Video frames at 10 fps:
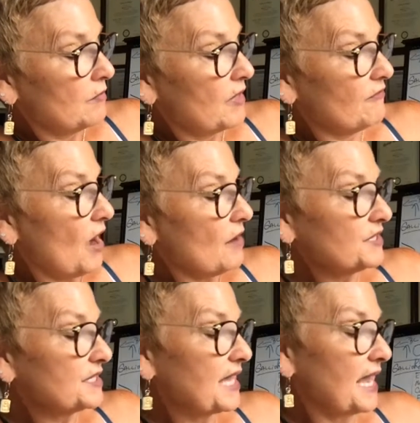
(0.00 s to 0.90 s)

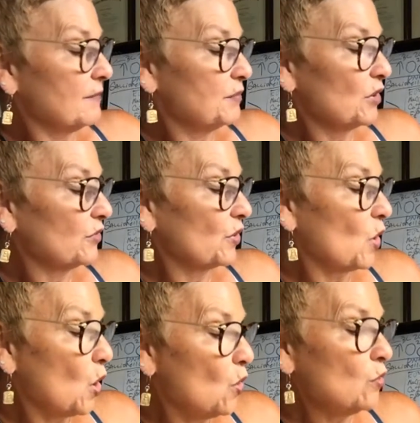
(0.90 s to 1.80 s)
Viruses can't build
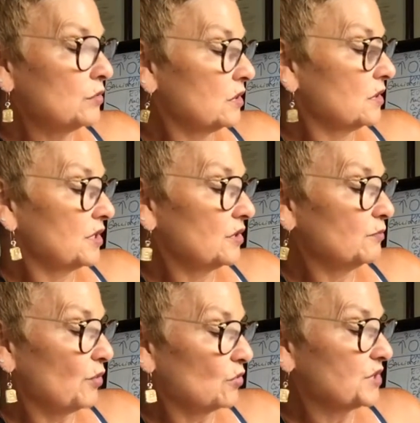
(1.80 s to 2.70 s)
their own
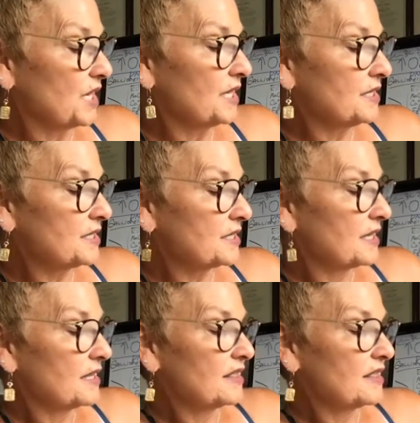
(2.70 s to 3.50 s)
proteins.